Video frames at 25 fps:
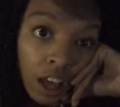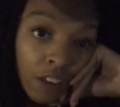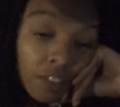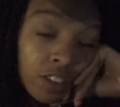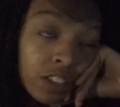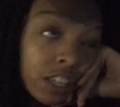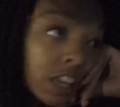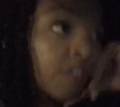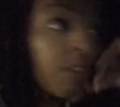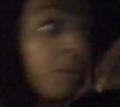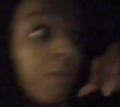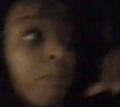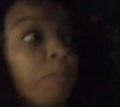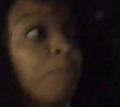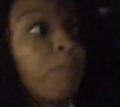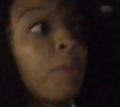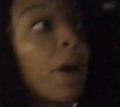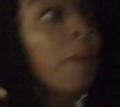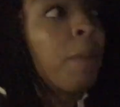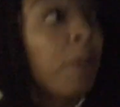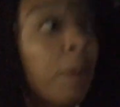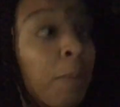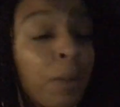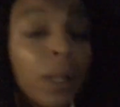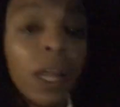just have a
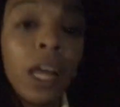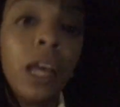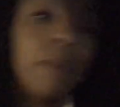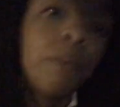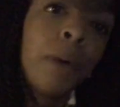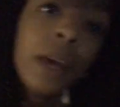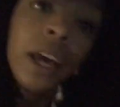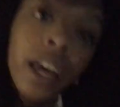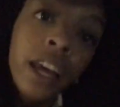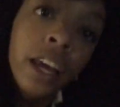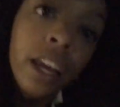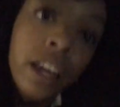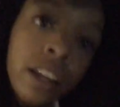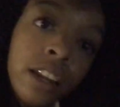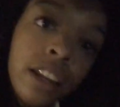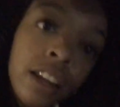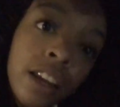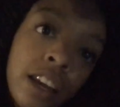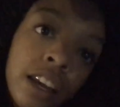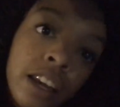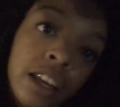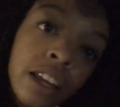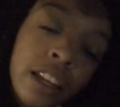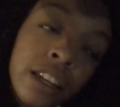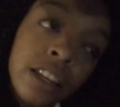puppy playpen
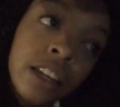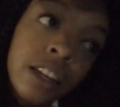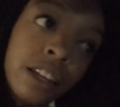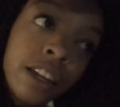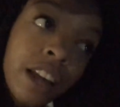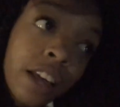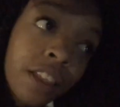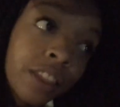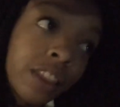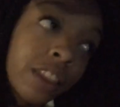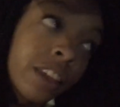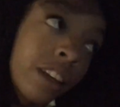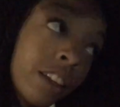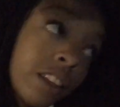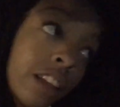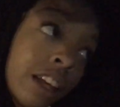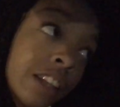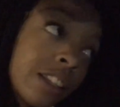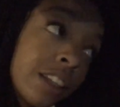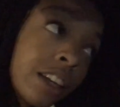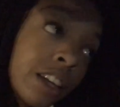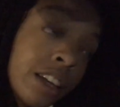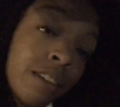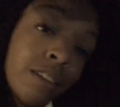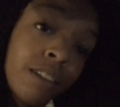and nothing.
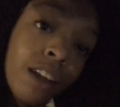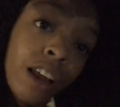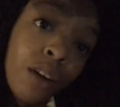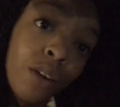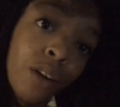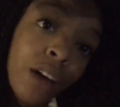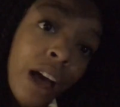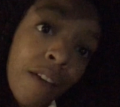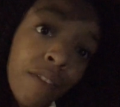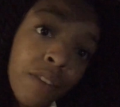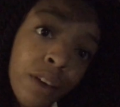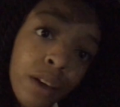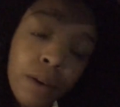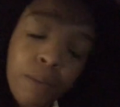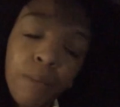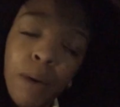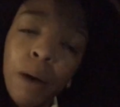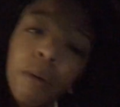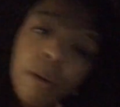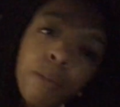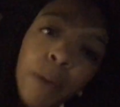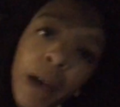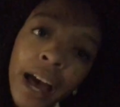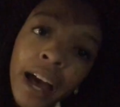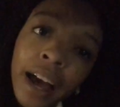That's it. I don't have a
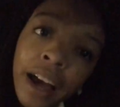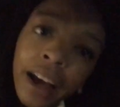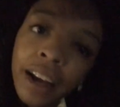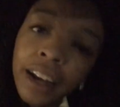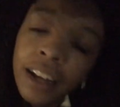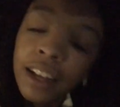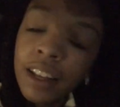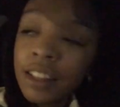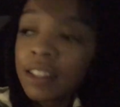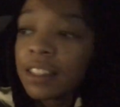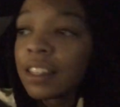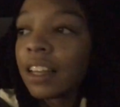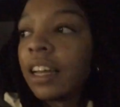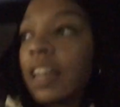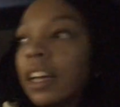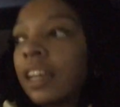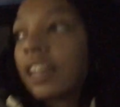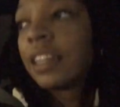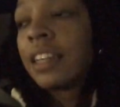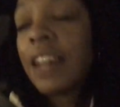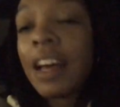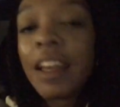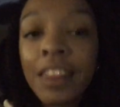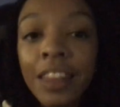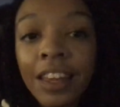puppy pad. It's
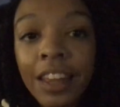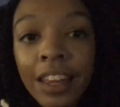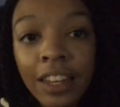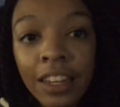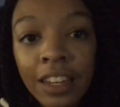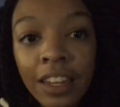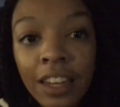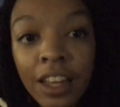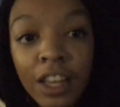like nothing.